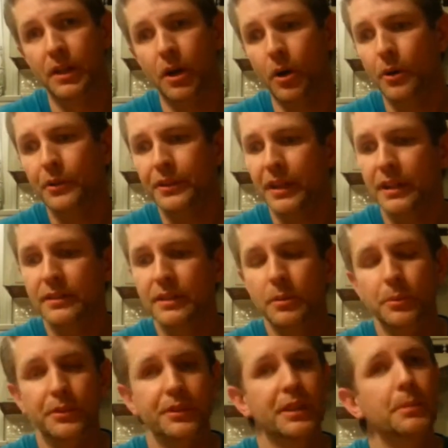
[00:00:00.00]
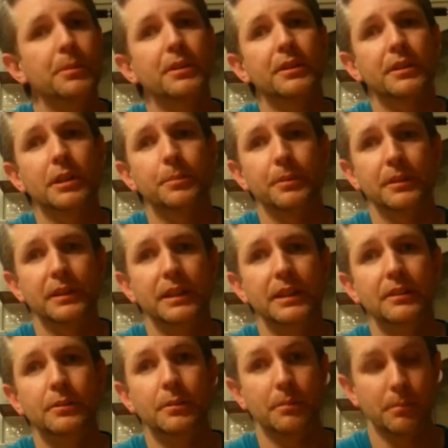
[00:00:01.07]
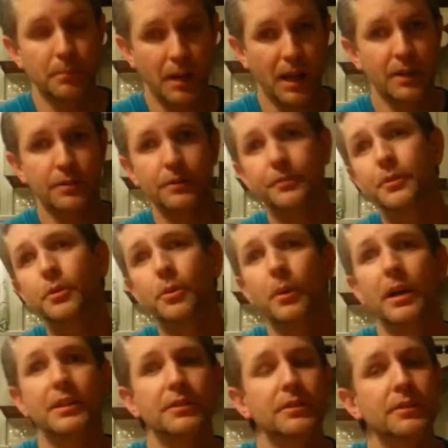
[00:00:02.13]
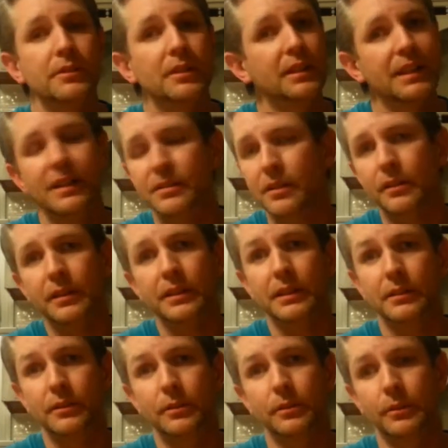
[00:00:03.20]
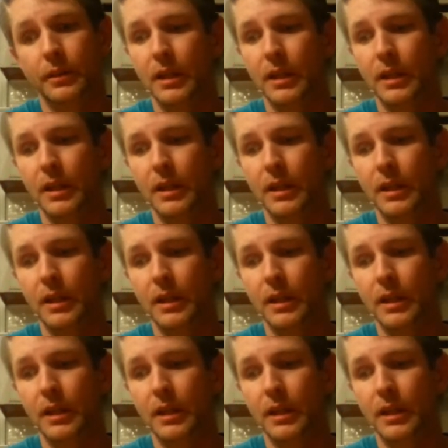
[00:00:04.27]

Only thing I did was email a couple of leads, answer a few questions, and that's all I could do.